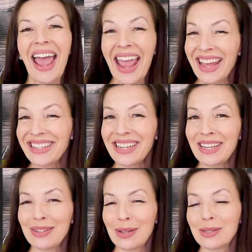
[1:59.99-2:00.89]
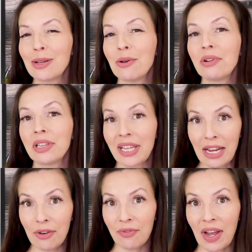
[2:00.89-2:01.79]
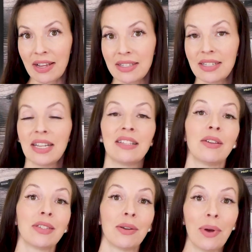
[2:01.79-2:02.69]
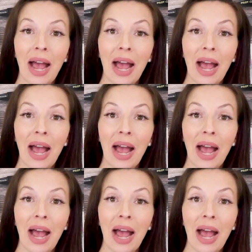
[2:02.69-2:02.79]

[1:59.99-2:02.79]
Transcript: and it is also light fast. It's also